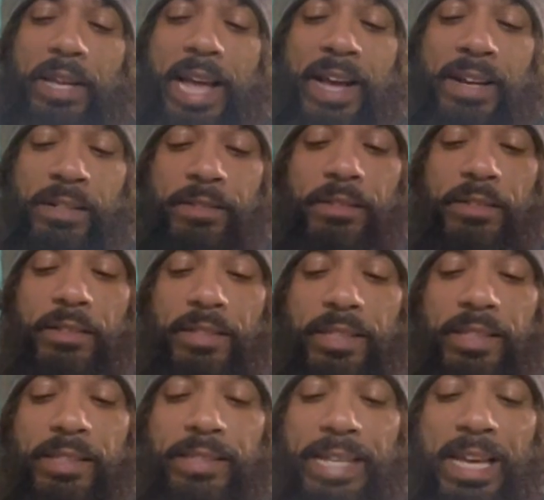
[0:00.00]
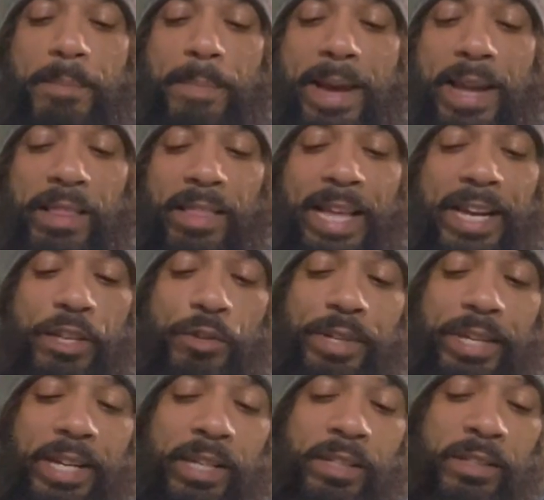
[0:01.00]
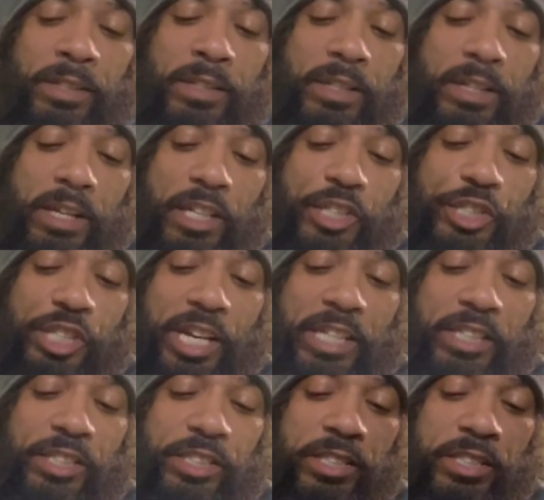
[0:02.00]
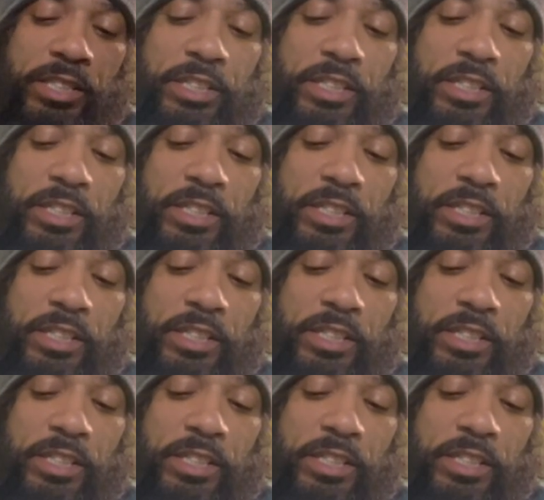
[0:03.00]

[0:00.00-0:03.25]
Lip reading: And the same main light you can adjust.